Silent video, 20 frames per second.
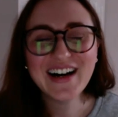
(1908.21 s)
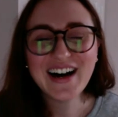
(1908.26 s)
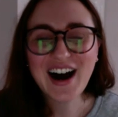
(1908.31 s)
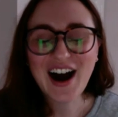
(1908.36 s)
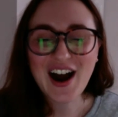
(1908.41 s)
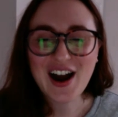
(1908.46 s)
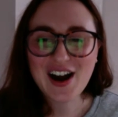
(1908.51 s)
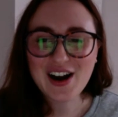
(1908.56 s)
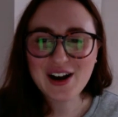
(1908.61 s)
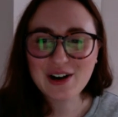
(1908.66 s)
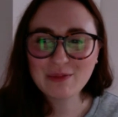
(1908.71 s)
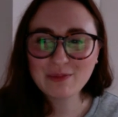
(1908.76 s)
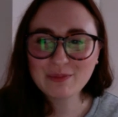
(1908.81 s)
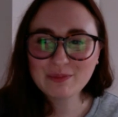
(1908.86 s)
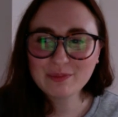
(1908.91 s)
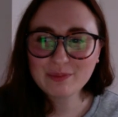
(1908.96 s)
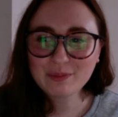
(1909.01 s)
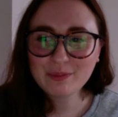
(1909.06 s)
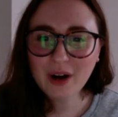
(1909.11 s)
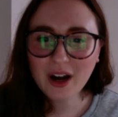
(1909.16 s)

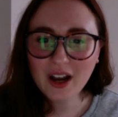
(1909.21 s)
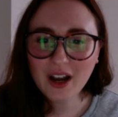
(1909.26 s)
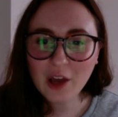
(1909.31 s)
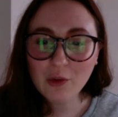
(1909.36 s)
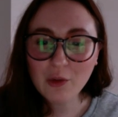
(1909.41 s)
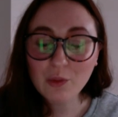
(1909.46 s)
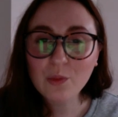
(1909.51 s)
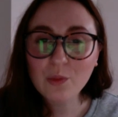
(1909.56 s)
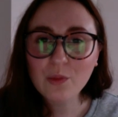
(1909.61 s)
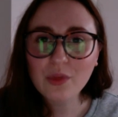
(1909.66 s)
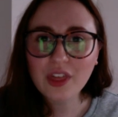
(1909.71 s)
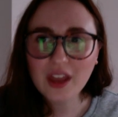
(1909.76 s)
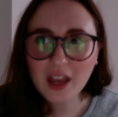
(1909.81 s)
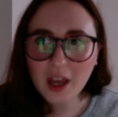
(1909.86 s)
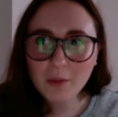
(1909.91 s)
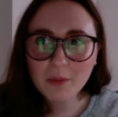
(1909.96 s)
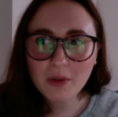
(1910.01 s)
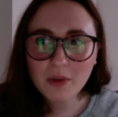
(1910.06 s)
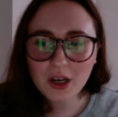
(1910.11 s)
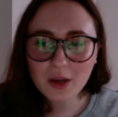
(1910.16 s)
But I think
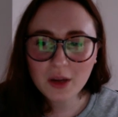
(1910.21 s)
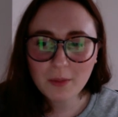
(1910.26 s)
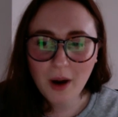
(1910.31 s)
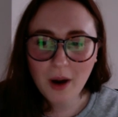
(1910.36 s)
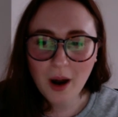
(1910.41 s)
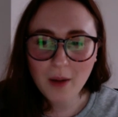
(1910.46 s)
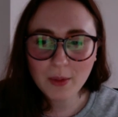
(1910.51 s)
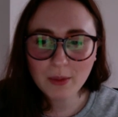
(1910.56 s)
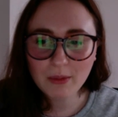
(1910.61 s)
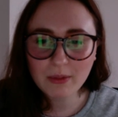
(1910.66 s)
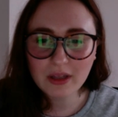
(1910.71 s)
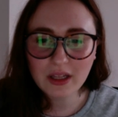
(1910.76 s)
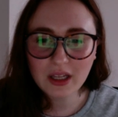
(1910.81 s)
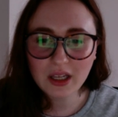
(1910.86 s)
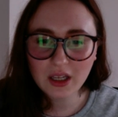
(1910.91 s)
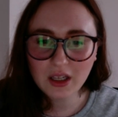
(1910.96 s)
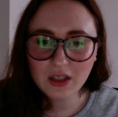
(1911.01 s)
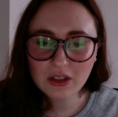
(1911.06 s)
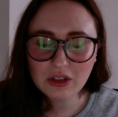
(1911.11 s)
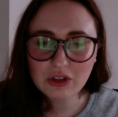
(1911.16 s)
I'm gonna
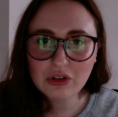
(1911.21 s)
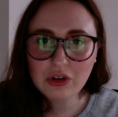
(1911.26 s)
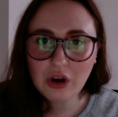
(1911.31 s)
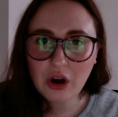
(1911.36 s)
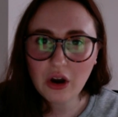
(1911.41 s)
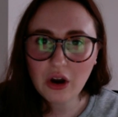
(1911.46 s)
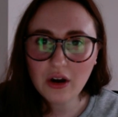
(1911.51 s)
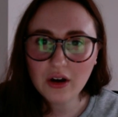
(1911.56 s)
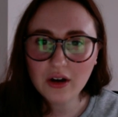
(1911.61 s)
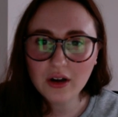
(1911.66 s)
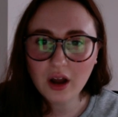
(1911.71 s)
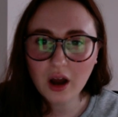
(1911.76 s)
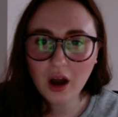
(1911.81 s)
probably start